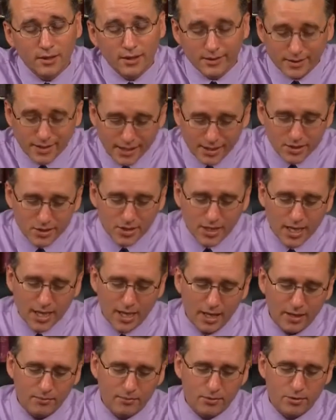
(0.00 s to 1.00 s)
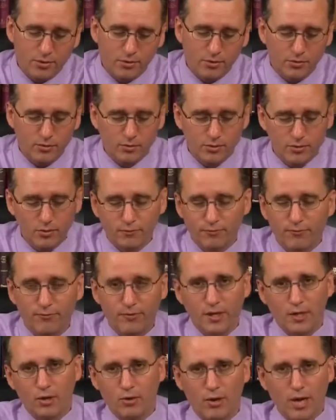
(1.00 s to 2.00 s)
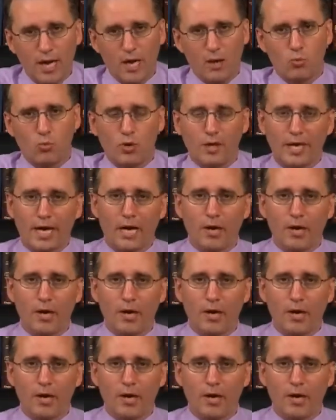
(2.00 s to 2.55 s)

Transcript: It takes time to figure out what